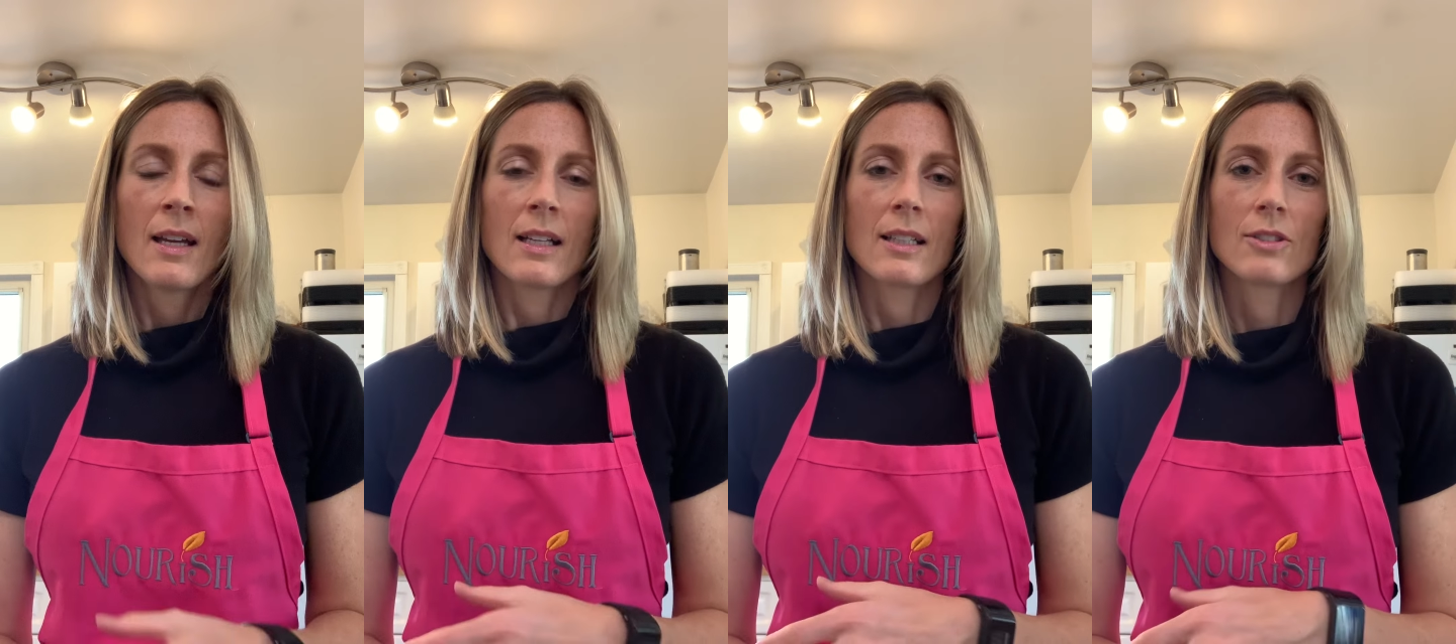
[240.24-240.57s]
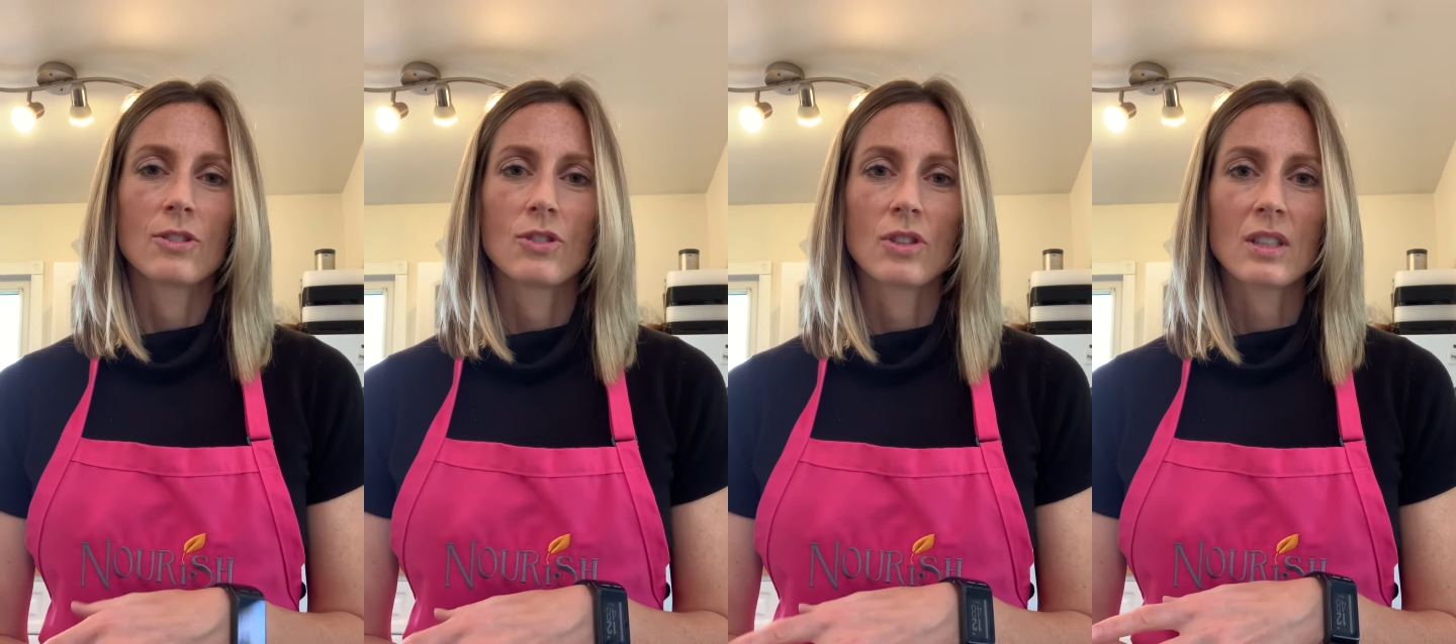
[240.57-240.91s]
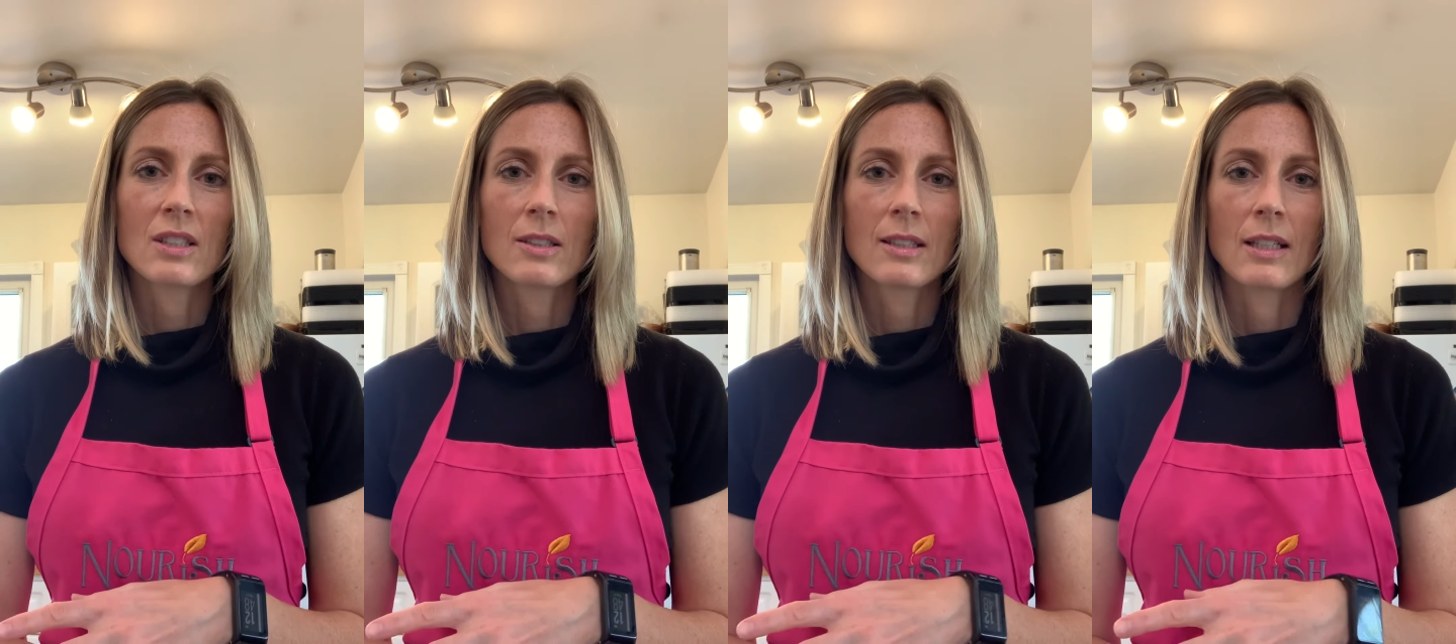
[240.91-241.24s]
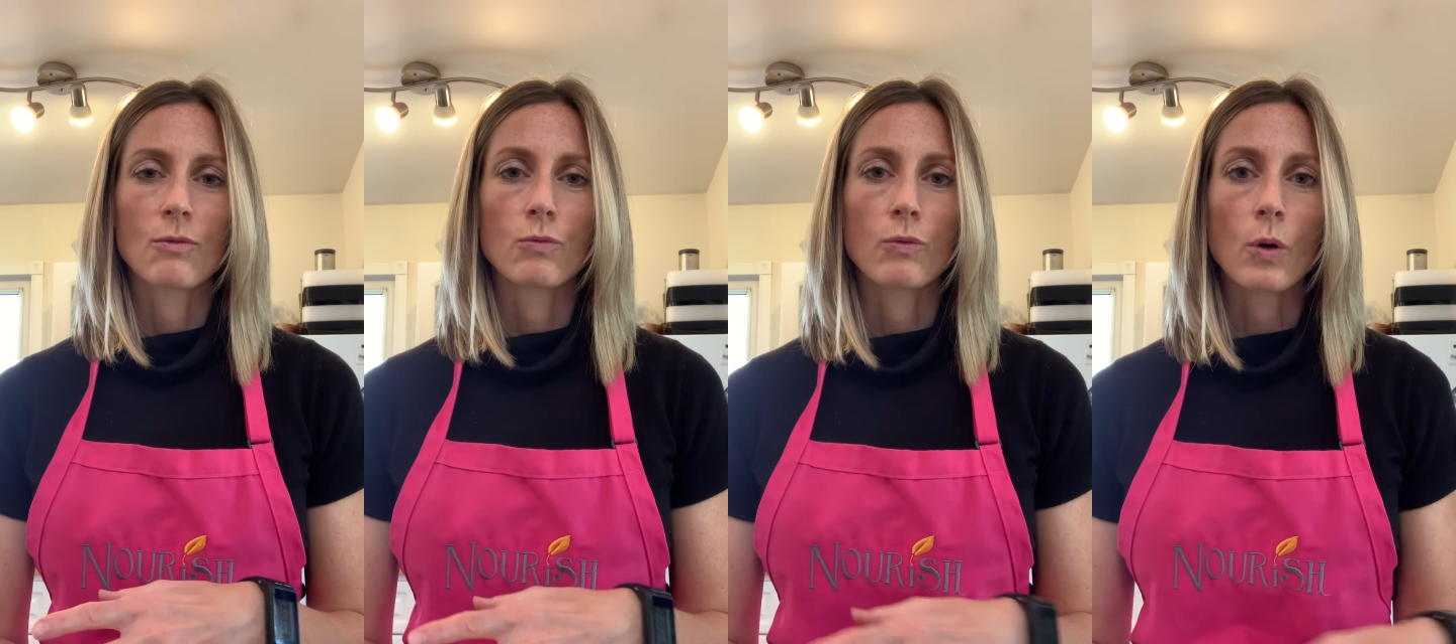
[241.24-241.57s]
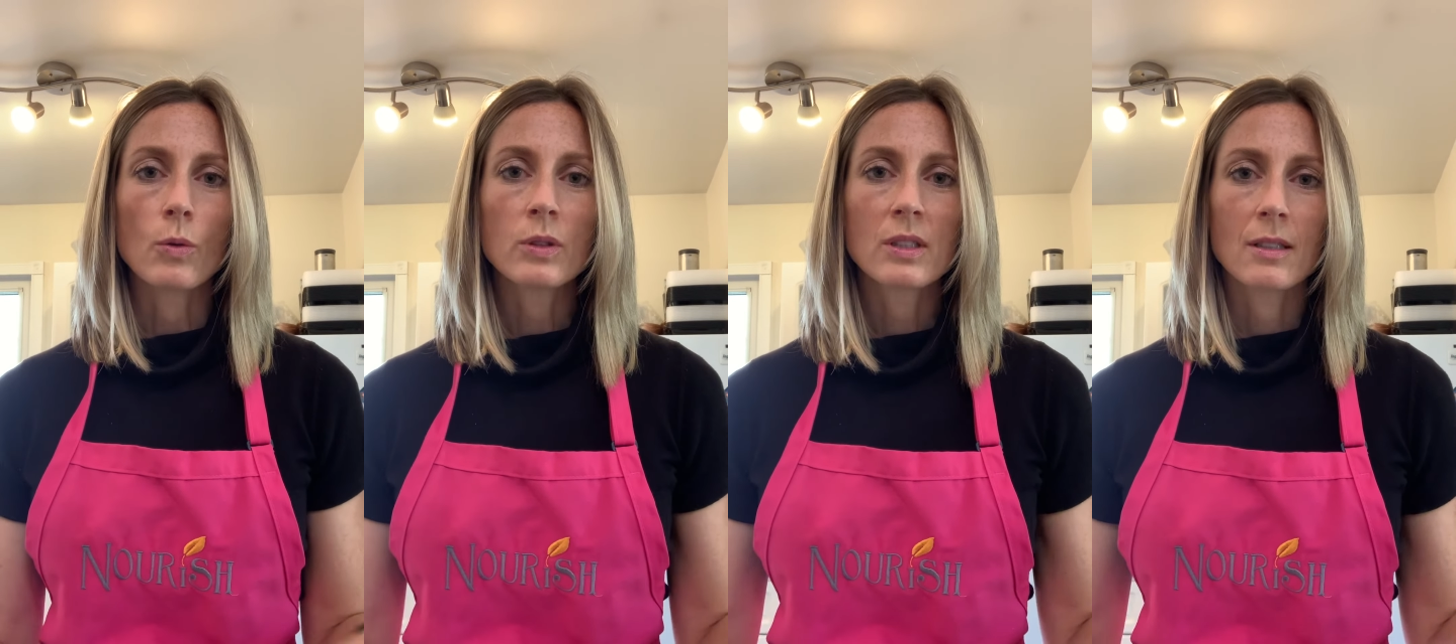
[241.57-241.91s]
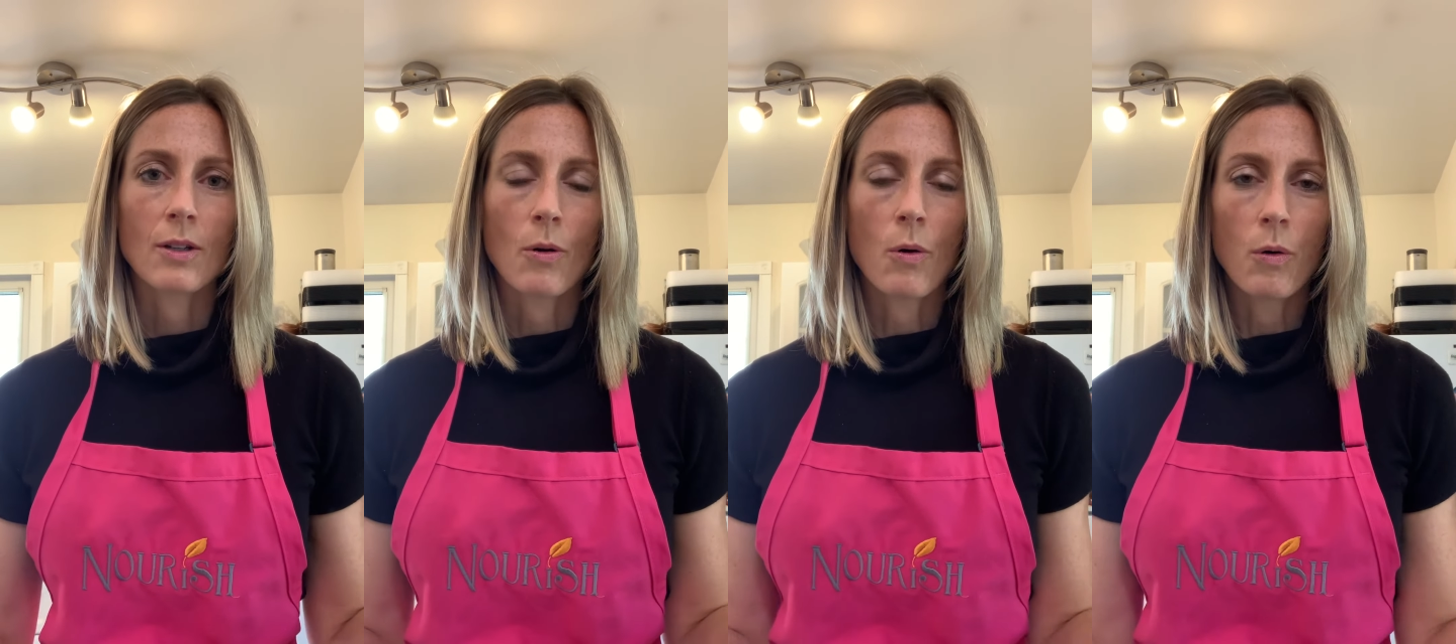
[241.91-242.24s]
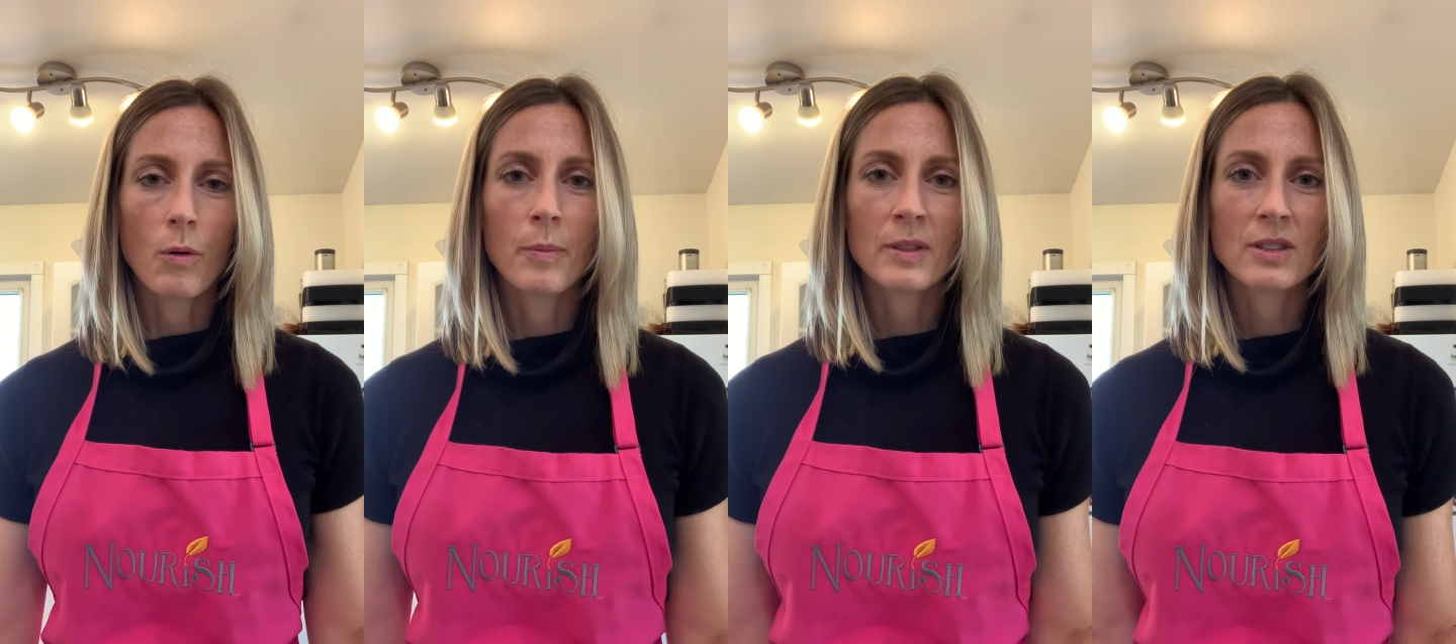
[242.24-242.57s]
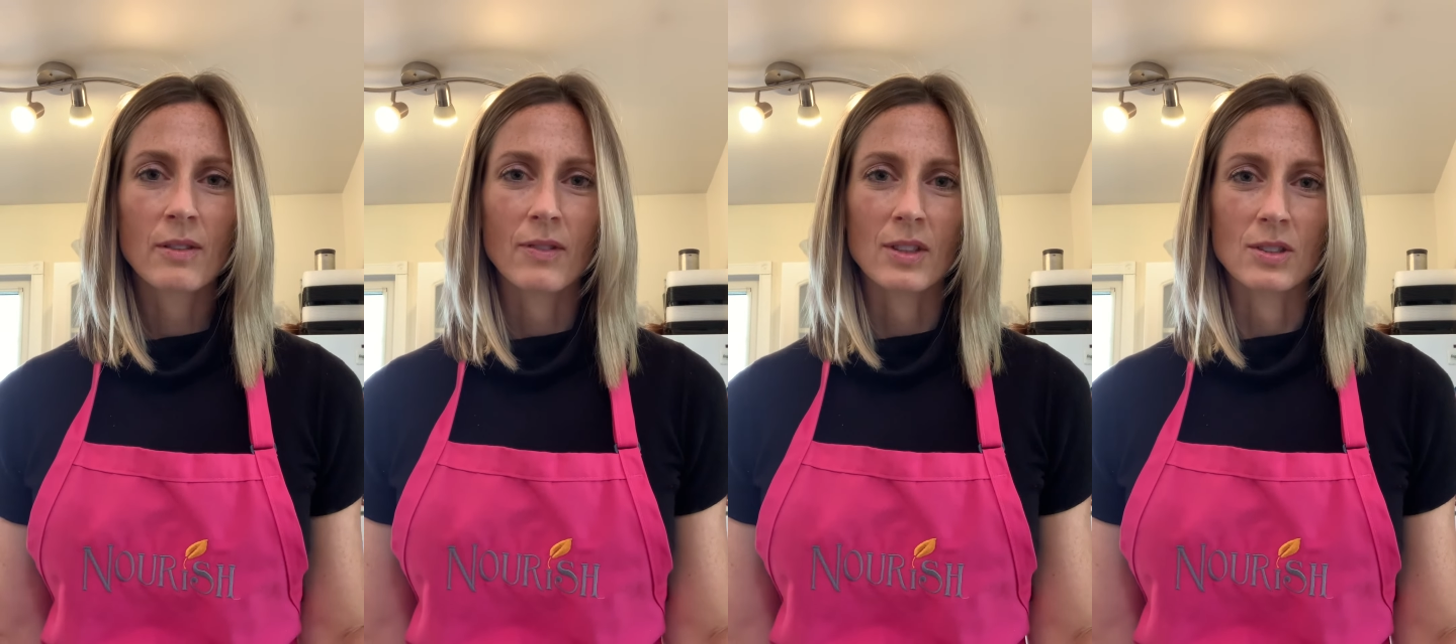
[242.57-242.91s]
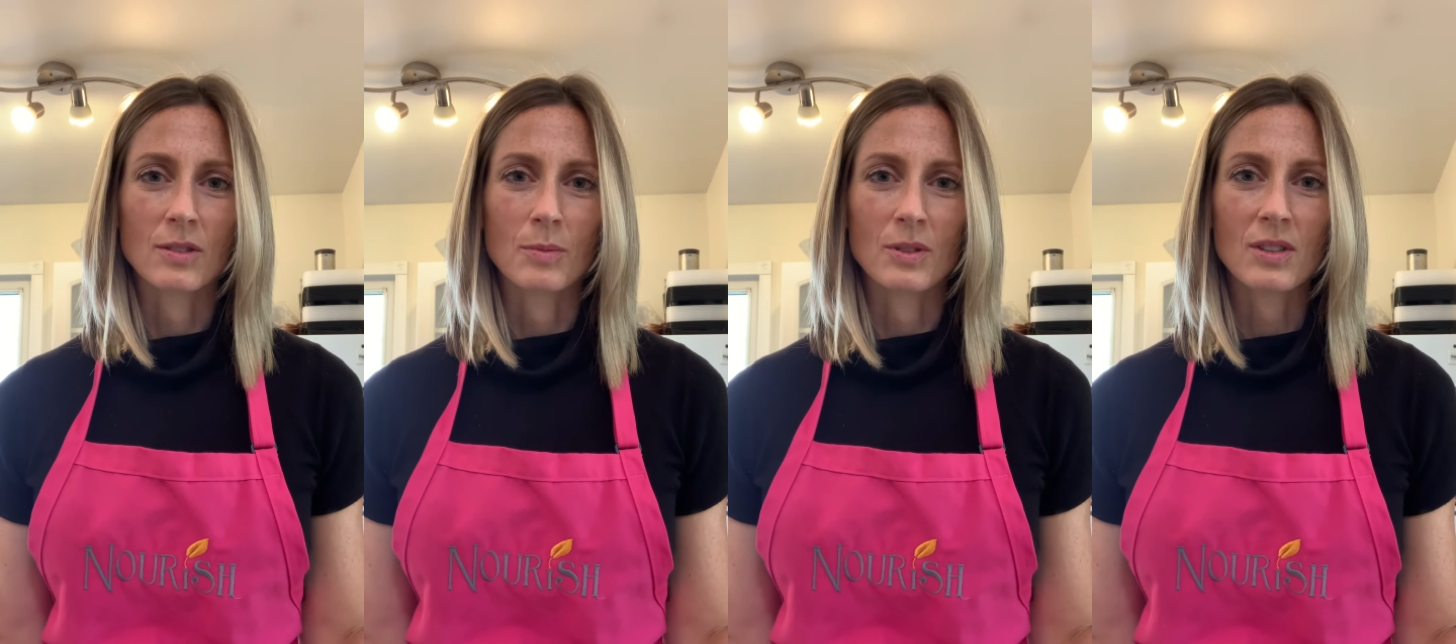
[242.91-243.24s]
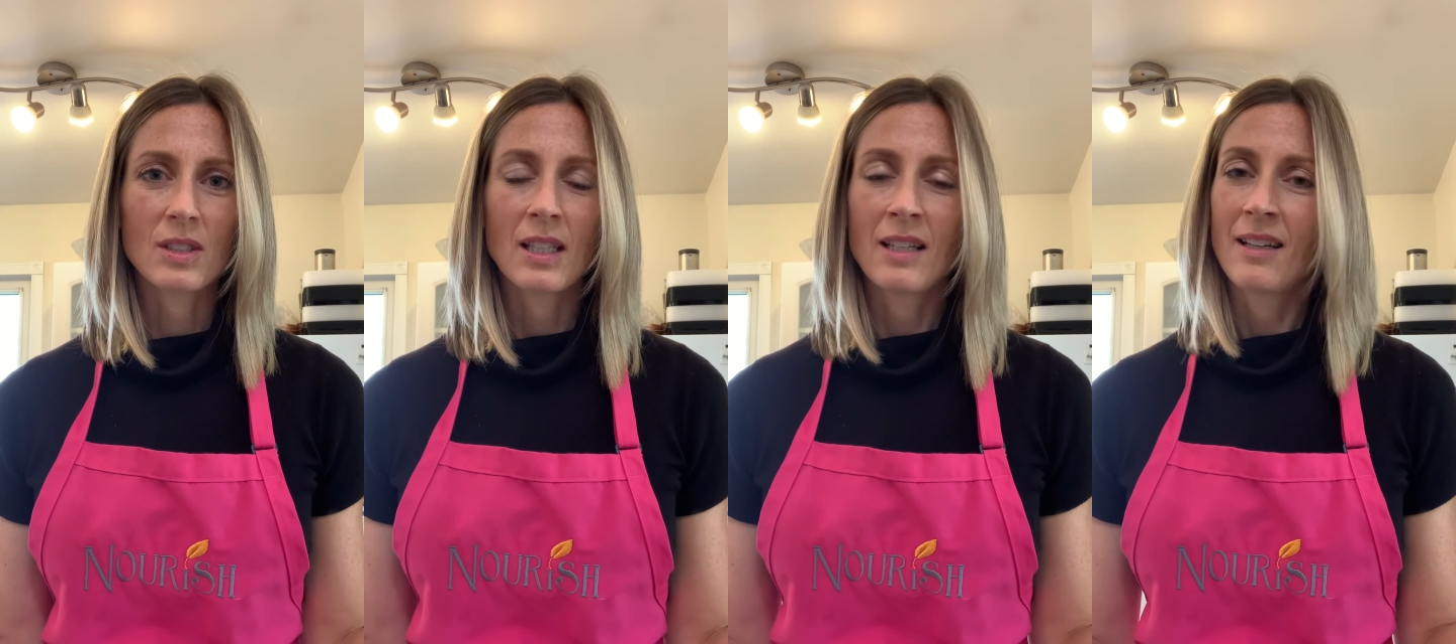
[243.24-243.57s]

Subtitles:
is just to roast a whole bunch of vegetables.